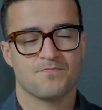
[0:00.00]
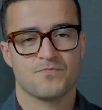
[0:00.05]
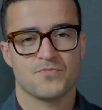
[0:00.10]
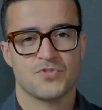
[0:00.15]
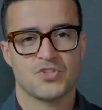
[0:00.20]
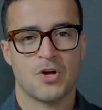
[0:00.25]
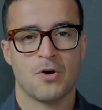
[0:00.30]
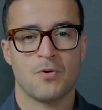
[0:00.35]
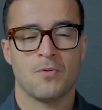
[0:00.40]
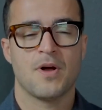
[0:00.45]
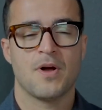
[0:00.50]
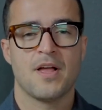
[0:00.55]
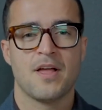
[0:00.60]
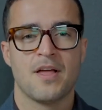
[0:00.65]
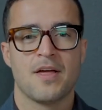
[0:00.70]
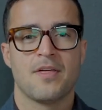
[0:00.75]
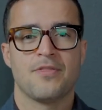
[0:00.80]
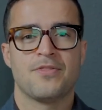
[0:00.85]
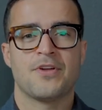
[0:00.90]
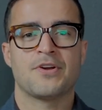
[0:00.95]
So,
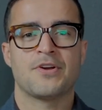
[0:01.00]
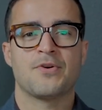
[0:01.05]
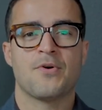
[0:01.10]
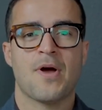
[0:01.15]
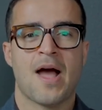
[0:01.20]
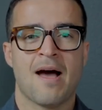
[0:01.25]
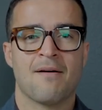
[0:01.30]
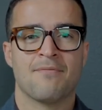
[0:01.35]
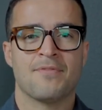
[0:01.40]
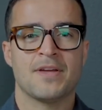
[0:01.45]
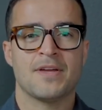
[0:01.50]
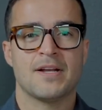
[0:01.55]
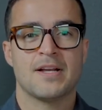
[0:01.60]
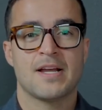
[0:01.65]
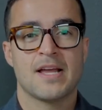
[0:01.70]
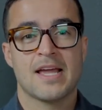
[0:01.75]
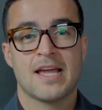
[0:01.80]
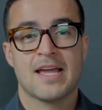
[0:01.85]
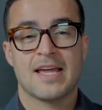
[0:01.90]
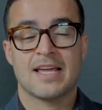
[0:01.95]
there you have it.
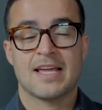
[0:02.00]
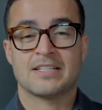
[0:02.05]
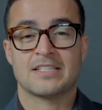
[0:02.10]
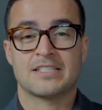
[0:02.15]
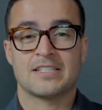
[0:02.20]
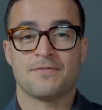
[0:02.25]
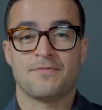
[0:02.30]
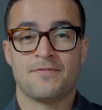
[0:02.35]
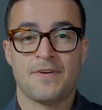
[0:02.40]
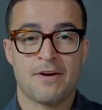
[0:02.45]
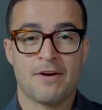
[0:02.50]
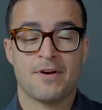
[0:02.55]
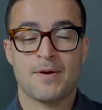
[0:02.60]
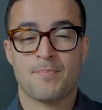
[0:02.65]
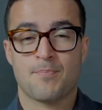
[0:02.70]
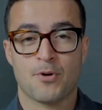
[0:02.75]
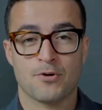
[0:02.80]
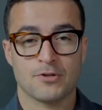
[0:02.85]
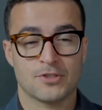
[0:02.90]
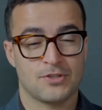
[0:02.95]
It's a very
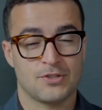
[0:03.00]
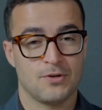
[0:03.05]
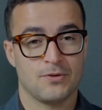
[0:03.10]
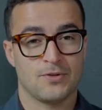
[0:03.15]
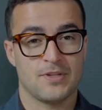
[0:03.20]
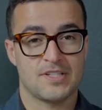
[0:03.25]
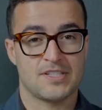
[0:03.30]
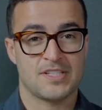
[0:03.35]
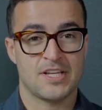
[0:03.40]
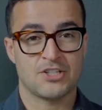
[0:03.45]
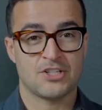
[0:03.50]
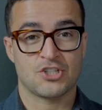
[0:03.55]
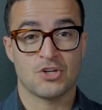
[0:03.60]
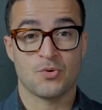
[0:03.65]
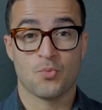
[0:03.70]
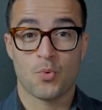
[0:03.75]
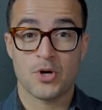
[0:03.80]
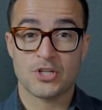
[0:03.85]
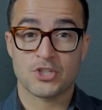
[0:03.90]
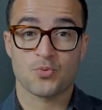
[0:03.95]
personal
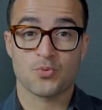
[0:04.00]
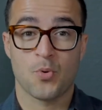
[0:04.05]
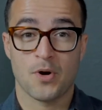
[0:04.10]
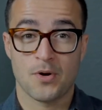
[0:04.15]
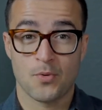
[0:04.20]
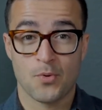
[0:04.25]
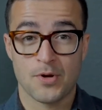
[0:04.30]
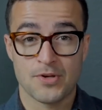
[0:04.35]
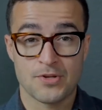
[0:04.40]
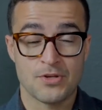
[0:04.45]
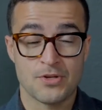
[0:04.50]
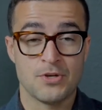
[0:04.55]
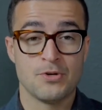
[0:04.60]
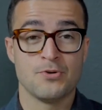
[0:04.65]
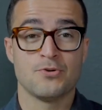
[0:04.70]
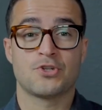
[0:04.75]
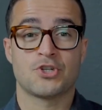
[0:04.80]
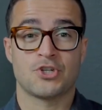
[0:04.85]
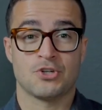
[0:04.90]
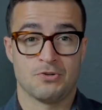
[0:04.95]
decision. Which one would
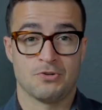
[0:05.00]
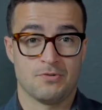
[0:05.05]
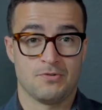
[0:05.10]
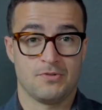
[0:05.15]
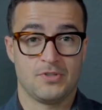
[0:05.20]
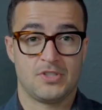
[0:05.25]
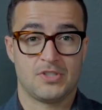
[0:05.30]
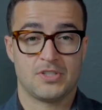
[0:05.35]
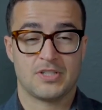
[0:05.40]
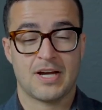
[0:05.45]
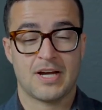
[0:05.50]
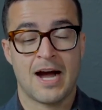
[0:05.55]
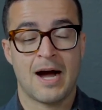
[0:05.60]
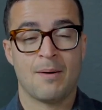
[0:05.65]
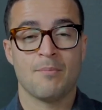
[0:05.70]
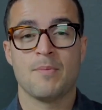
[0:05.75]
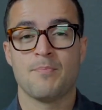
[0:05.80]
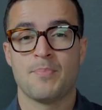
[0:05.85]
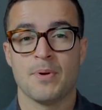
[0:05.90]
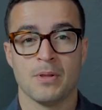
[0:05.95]
you choose?
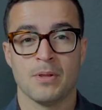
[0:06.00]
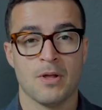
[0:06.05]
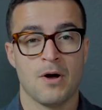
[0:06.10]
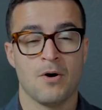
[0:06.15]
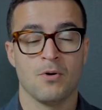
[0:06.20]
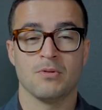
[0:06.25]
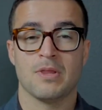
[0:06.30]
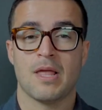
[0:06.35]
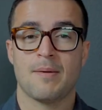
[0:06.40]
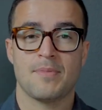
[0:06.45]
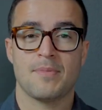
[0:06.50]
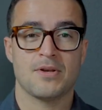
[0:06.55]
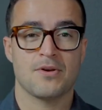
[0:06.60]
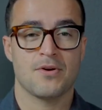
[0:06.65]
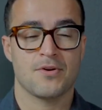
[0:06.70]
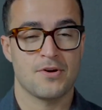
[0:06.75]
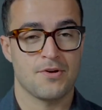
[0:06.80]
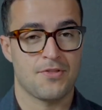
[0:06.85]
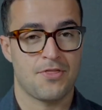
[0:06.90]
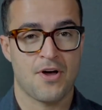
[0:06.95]
Comment below. Let me know
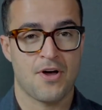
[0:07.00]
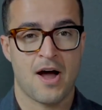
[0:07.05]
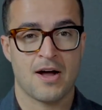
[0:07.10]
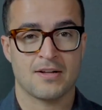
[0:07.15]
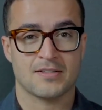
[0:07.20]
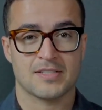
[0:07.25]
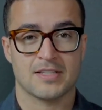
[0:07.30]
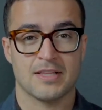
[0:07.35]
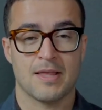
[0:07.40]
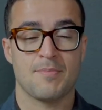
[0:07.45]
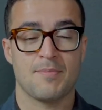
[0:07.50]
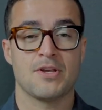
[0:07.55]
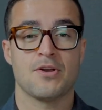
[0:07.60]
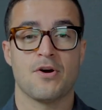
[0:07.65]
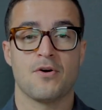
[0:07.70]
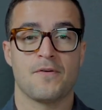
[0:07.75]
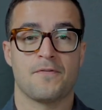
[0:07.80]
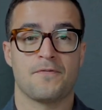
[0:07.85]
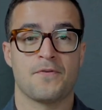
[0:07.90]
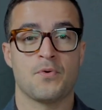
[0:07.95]
your thoughts. Let me
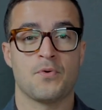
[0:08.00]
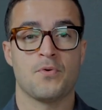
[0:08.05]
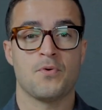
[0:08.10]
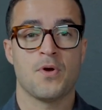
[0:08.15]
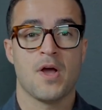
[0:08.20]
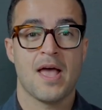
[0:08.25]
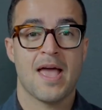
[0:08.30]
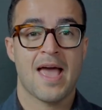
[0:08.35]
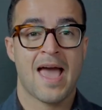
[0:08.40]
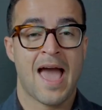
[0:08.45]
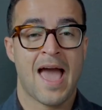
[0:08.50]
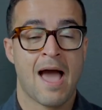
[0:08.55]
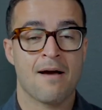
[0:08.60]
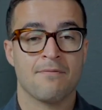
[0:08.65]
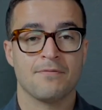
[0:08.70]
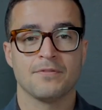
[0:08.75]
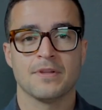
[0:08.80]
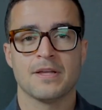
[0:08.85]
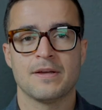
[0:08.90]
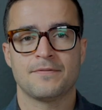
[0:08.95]
know if you
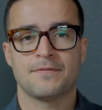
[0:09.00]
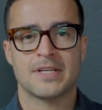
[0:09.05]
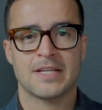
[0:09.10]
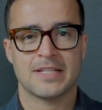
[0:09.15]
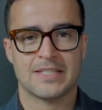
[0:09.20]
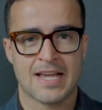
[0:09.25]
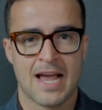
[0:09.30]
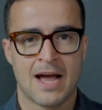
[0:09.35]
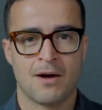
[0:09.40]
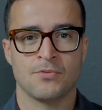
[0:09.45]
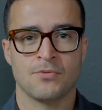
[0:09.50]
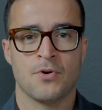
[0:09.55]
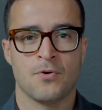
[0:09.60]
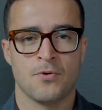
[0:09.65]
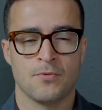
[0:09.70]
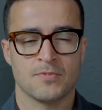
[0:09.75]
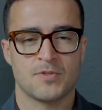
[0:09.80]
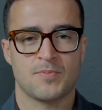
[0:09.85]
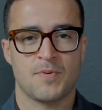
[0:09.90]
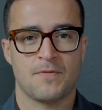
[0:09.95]
have lived in
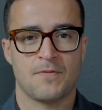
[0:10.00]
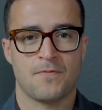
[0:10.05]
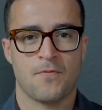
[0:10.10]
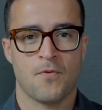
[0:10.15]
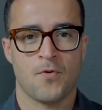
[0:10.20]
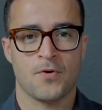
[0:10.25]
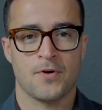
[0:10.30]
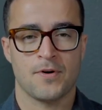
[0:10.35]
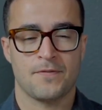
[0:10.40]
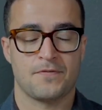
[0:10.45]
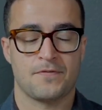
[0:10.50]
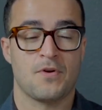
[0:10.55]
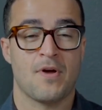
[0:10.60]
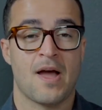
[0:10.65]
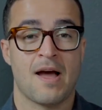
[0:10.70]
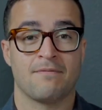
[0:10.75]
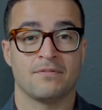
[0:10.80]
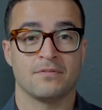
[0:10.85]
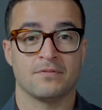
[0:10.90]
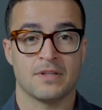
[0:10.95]
townhomes before, if you
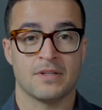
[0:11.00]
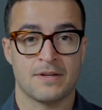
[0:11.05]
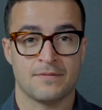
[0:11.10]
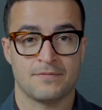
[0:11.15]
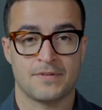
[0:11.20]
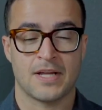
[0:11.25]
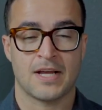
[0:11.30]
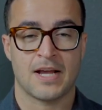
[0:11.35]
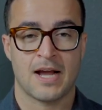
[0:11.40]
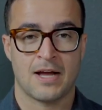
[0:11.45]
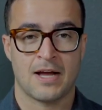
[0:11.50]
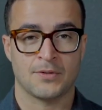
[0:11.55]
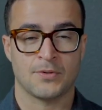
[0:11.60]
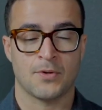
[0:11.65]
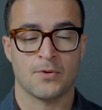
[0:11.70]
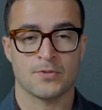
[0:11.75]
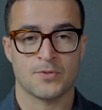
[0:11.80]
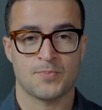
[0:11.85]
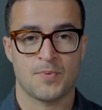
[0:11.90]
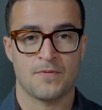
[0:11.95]
have lived in
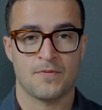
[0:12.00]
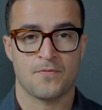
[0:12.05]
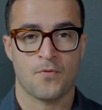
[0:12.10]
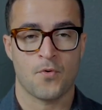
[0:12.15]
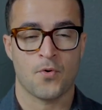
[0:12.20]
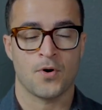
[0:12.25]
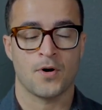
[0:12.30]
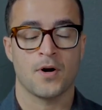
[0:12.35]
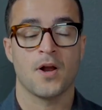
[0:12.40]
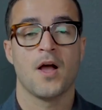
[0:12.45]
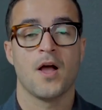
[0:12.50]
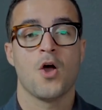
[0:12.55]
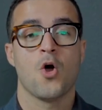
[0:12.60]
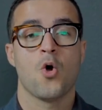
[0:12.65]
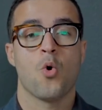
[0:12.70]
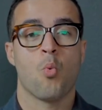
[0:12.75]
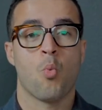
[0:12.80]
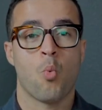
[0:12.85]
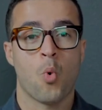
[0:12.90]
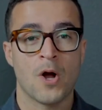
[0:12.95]
condos before,
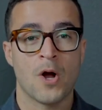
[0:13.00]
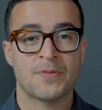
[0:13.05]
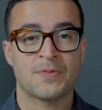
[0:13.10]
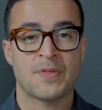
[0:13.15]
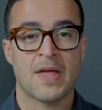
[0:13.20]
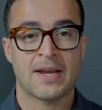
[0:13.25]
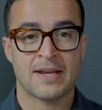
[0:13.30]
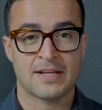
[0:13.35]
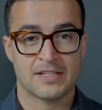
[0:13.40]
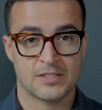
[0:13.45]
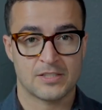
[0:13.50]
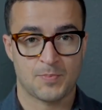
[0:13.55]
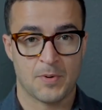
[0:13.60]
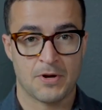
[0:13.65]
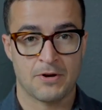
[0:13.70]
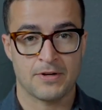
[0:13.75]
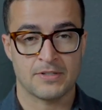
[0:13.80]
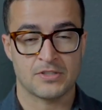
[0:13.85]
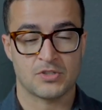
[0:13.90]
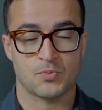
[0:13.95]
what that
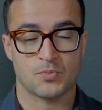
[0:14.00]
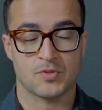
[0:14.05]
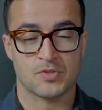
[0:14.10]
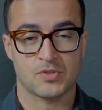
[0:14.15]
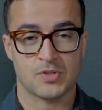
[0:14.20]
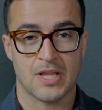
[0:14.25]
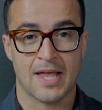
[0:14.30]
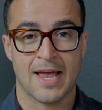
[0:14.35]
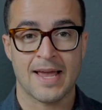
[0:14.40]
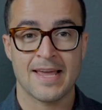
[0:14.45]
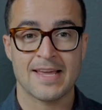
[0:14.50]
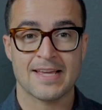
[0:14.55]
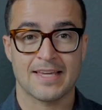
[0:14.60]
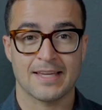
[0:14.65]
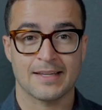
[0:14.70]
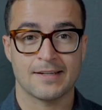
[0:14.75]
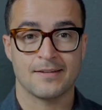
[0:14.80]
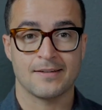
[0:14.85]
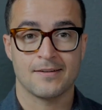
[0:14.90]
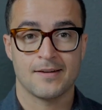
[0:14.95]
experience was like,
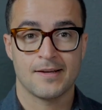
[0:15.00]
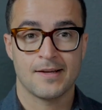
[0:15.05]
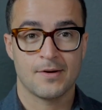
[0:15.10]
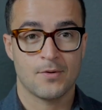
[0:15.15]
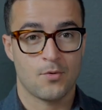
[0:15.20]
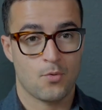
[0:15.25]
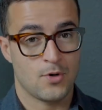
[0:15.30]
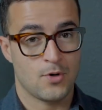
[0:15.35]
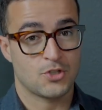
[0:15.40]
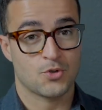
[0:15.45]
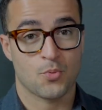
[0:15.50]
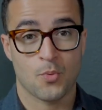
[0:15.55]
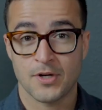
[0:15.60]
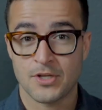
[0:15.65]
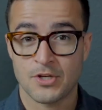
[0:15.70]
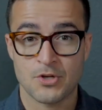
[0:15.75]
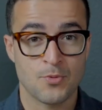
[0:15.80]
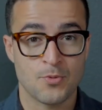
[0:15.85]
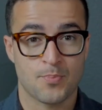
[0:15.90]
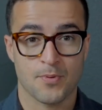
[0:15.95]
and which
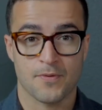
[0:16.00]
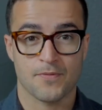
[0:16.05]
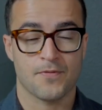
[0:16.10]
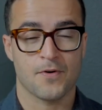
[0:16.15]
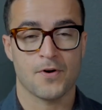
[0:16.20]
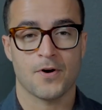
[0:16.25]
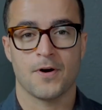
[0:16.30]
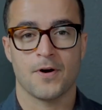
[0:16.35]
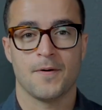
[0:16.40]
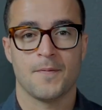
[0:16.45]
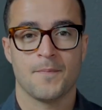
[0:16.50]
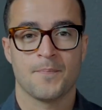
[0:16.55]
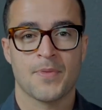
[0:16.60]
one you prefer.